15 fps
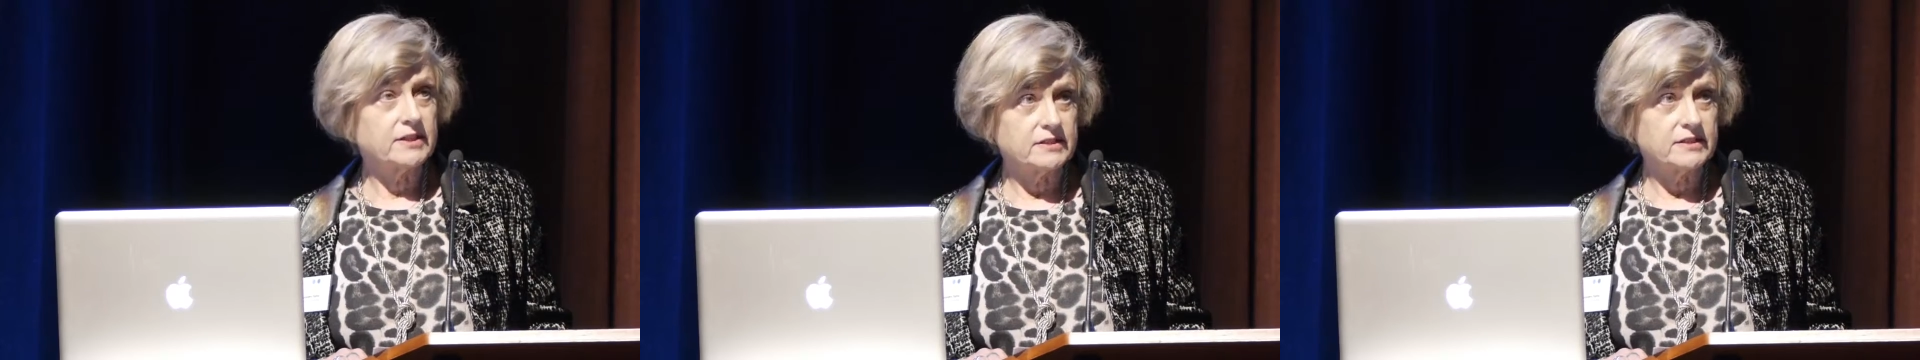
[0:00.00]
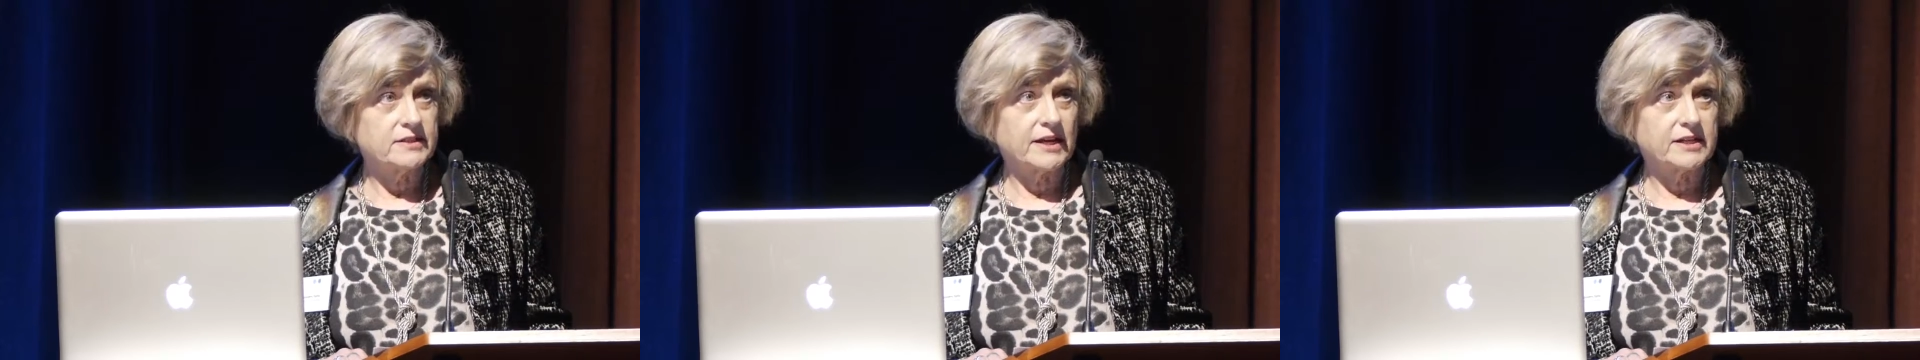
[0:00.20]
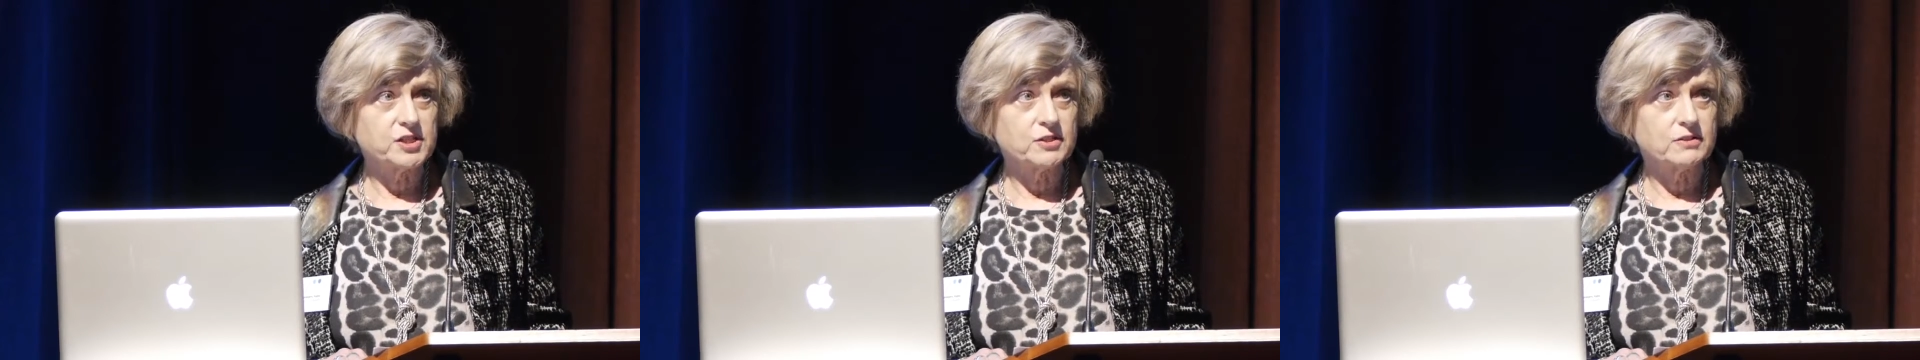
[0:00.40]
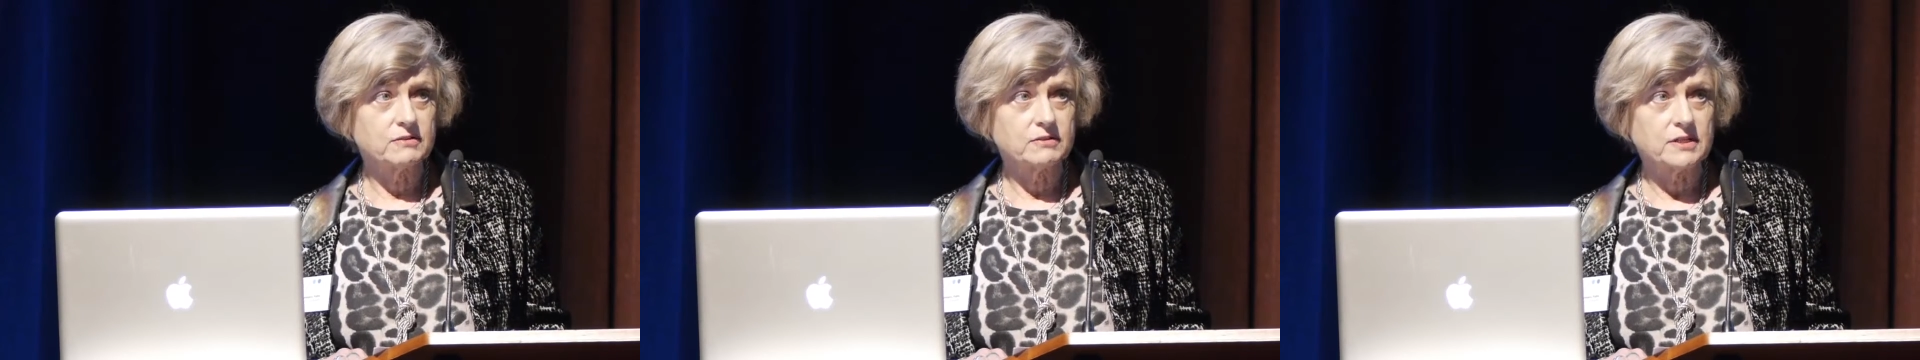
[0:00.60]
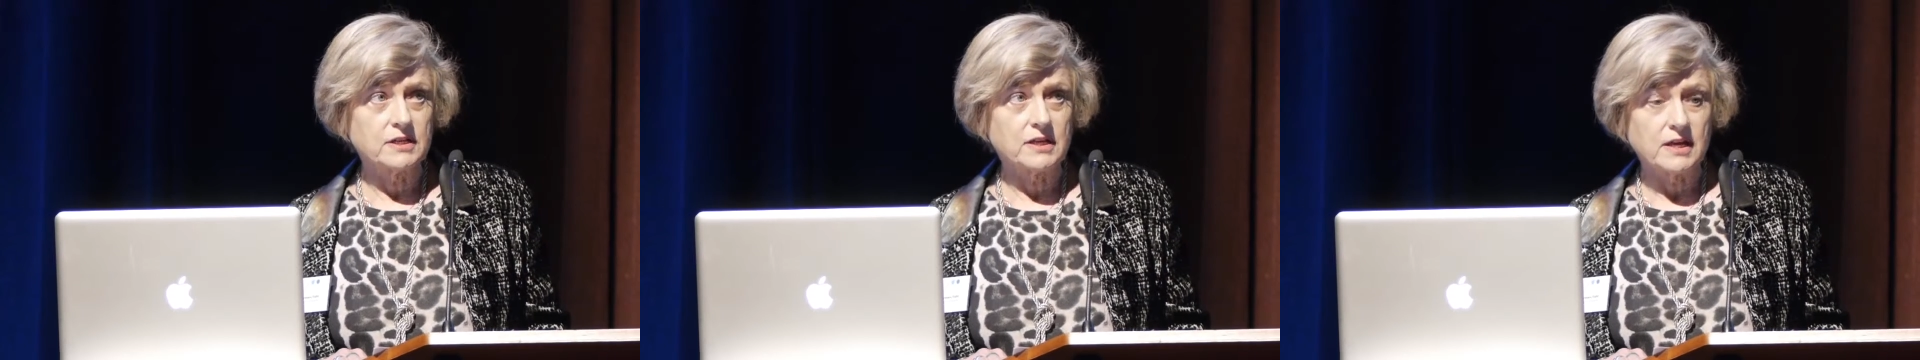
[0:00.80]

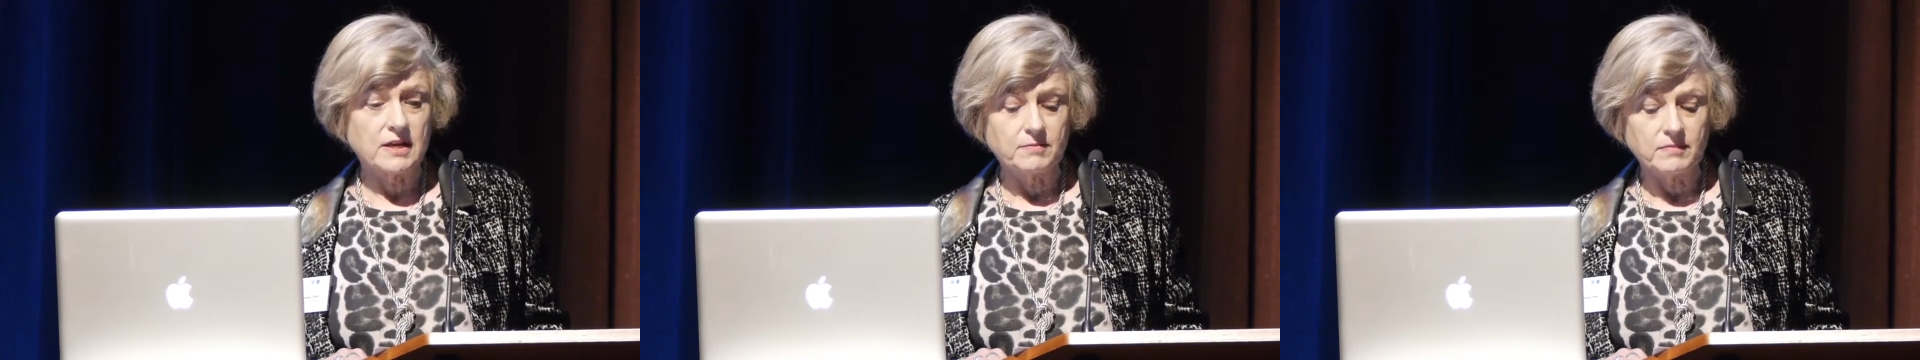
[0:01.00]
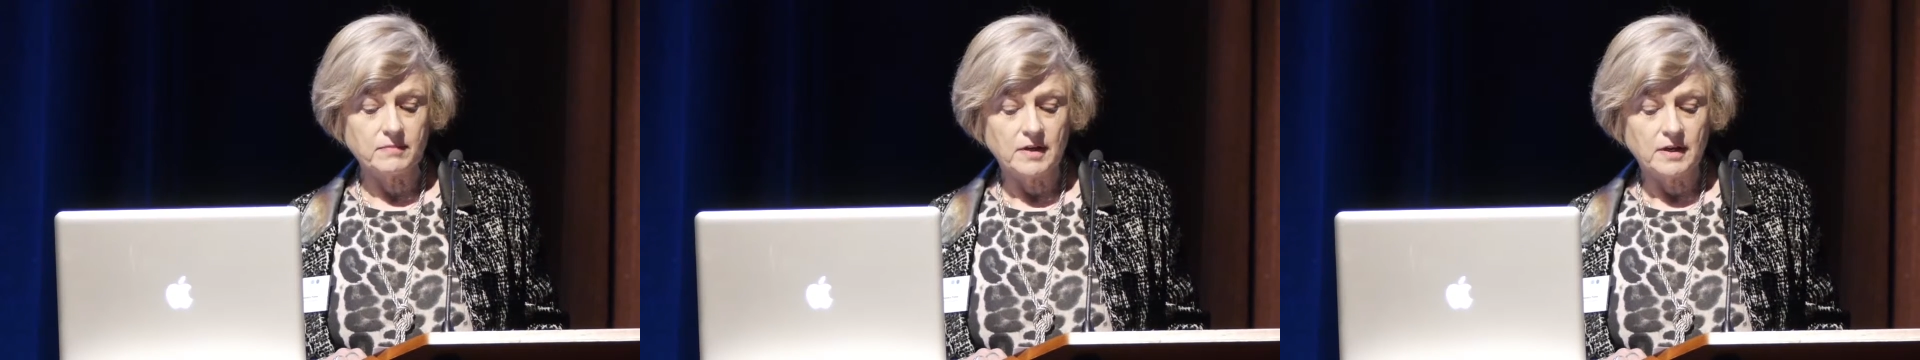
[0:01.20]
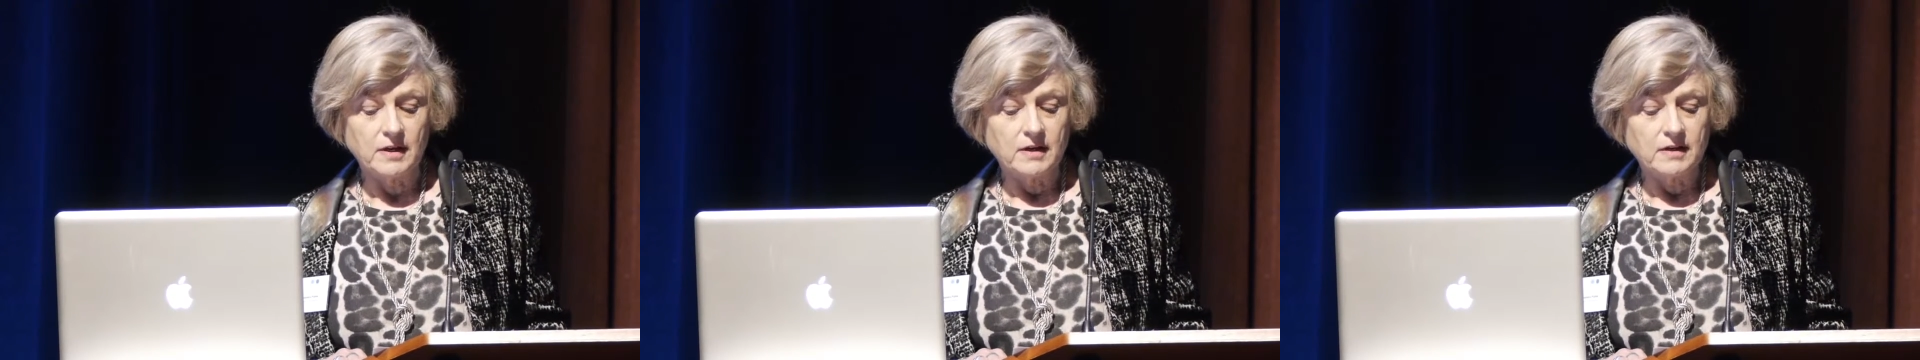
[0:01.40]
international team,